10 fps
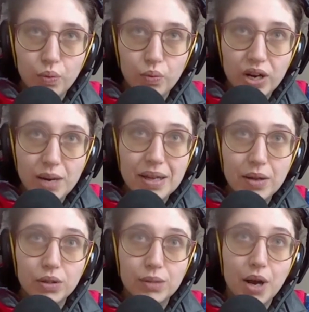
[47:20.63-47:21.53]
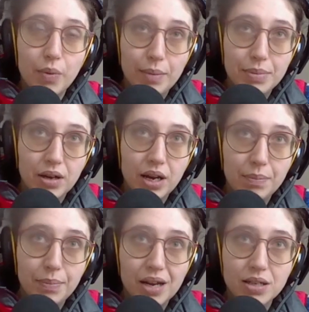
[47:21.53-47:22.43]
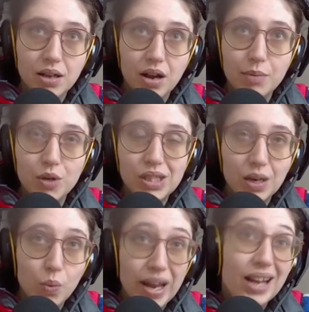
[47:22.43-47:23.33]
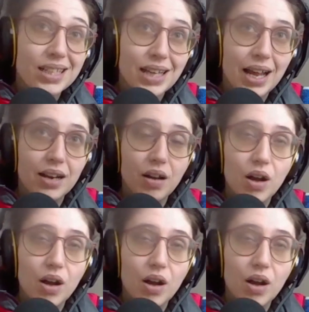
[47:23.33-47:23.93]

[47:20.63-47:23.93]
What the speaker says: rebuild my website because I'm using Wix and